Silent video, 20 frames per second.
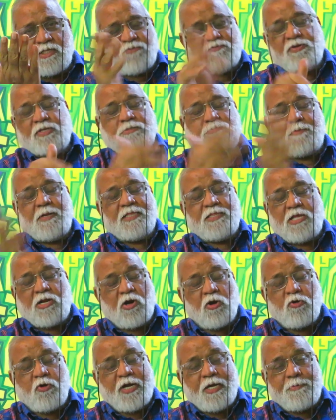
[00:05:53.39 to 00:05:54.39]
In the first place, they
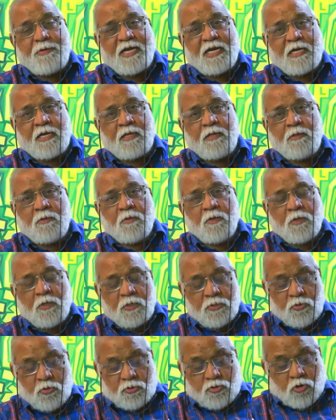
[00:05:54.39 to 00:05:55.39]
are not going to be getting
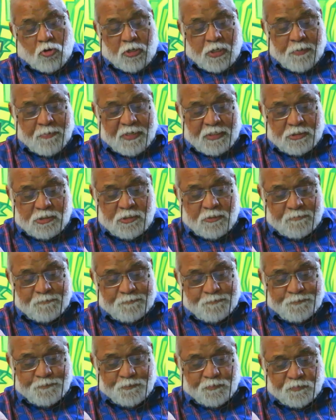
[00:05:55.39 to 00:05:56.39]
those documents.
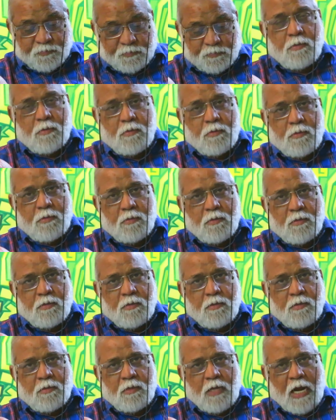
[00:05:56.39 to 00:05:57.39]

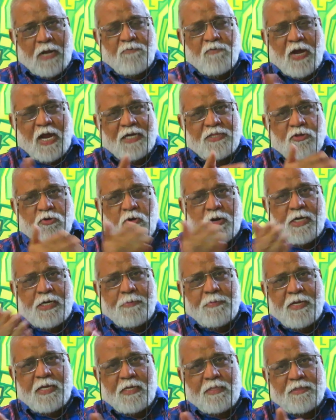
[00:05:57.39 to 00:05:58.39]
And why is there going
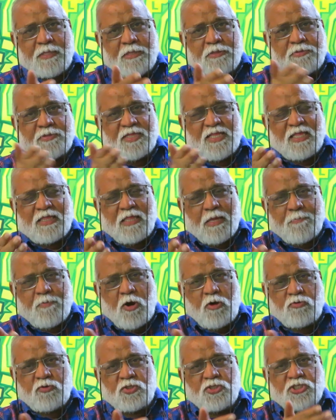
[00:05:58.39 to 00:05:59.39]
to be this
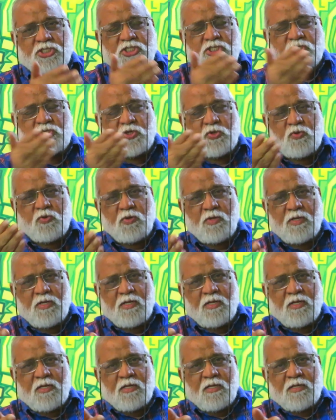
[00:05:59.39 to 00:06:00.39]
amounts to,
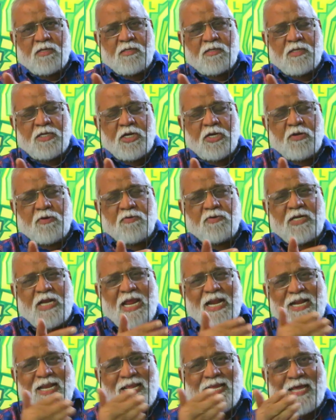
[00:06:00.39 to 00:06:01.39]
you know,
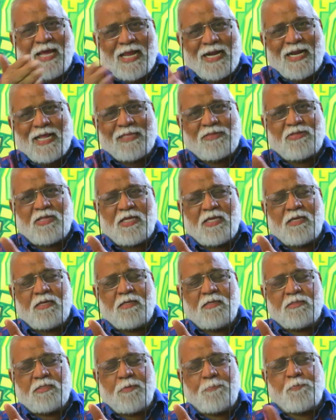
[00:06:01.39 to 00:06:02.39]
really
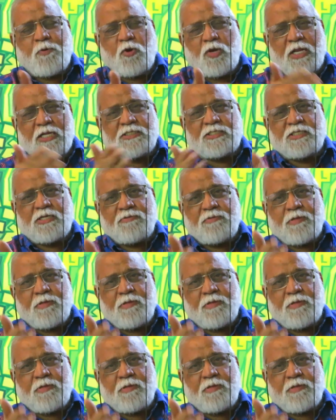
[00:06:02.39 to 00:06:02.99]
harassing the poorest